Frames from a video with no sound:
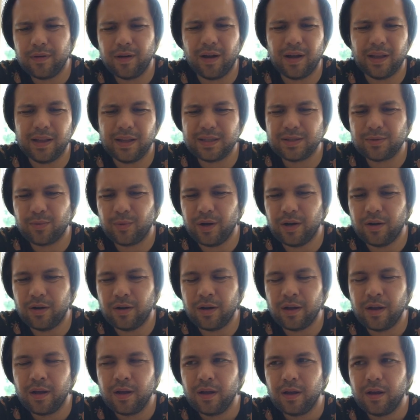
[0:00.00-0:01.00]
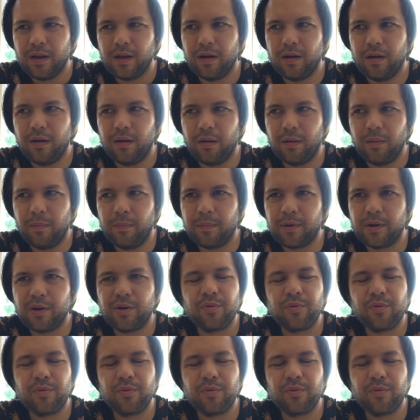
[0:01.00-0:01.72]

No, that's weird um,